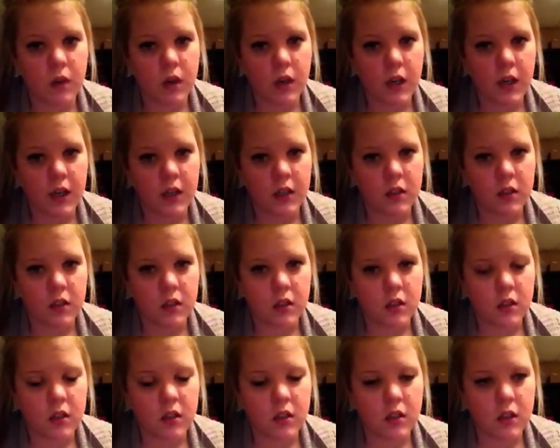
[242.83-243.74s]
I don't
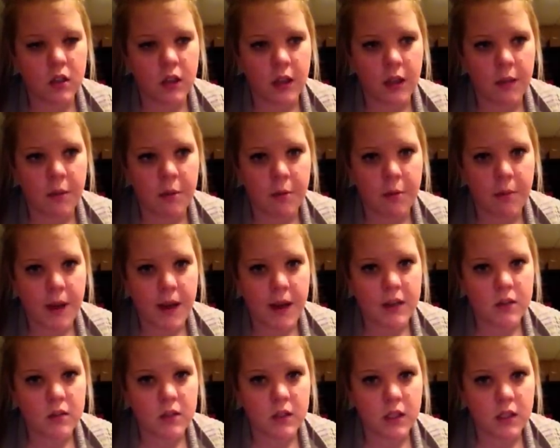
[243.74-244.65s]
like about
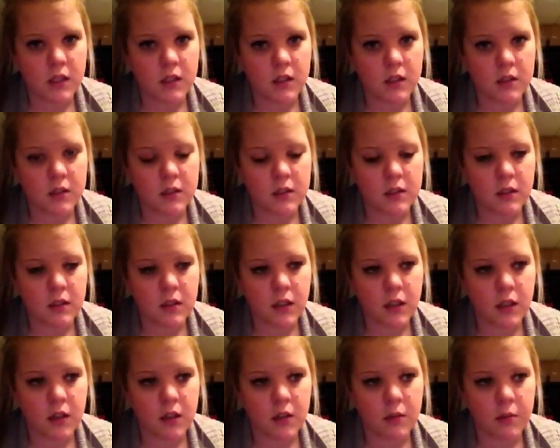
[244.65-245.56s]
biotin because I
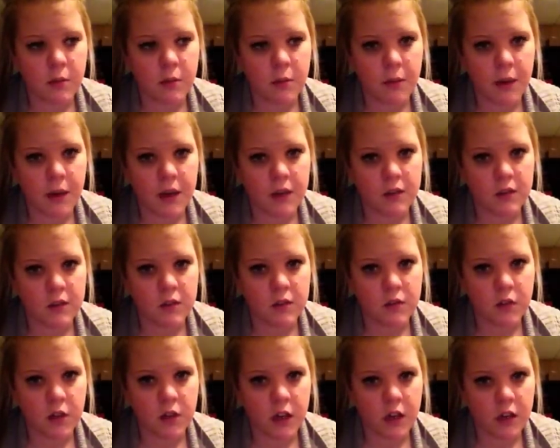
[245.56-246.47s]
heard about biotin
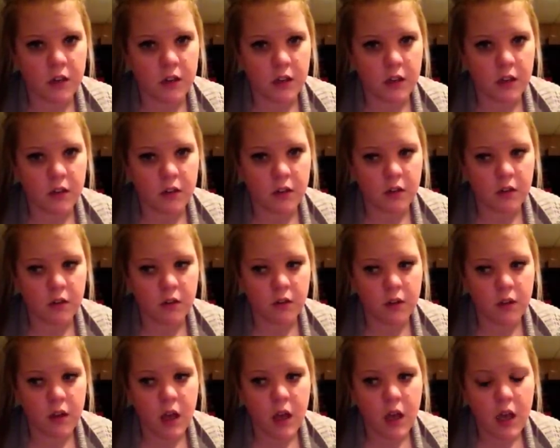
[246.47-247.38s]
for hair and nail growth,
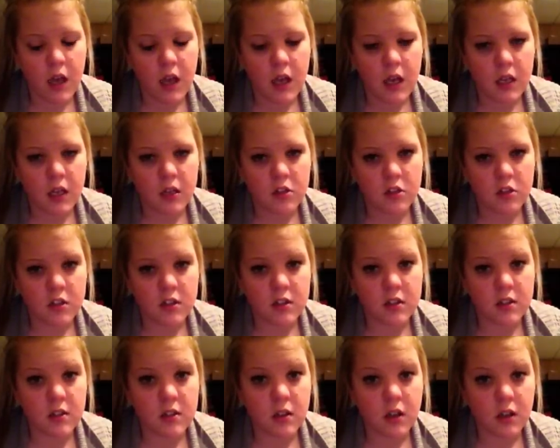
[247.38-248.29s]
and she
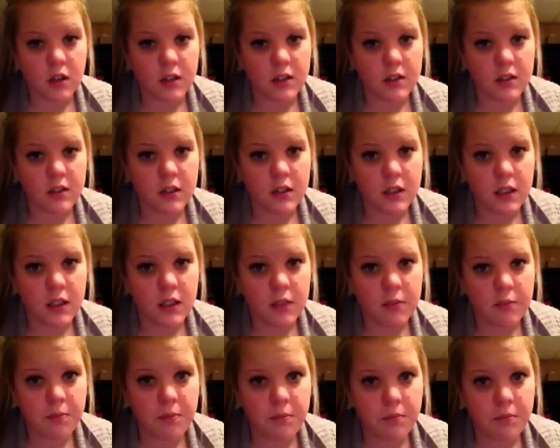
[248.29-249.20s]
says honestly,
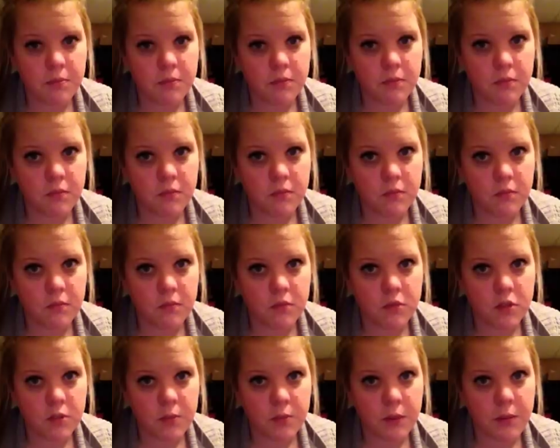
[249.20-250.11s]

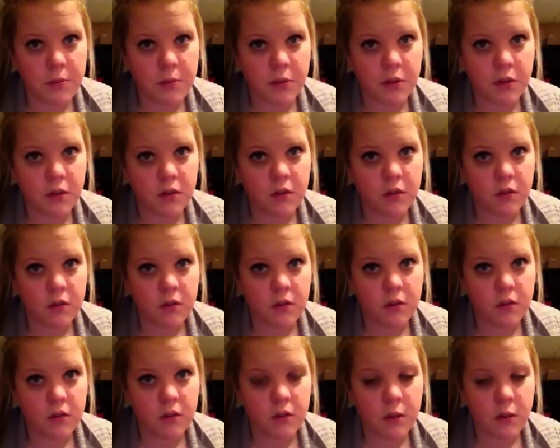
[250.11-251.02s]
people
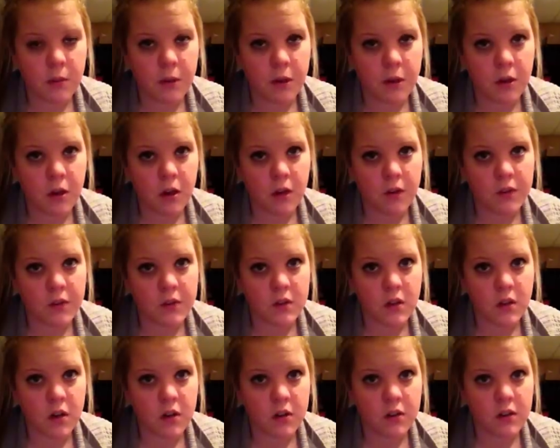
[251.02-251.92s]
come in her office
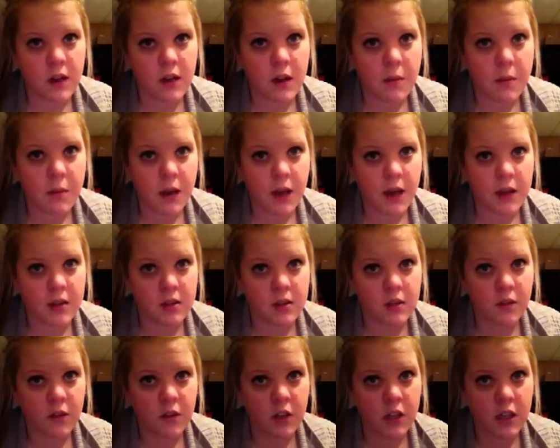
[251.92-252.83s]
all the time and ask
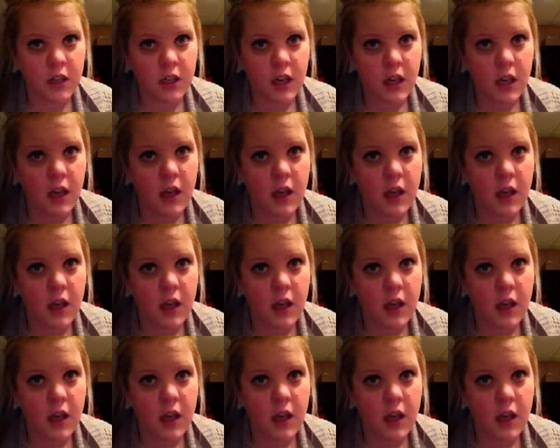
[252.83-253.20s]
for it,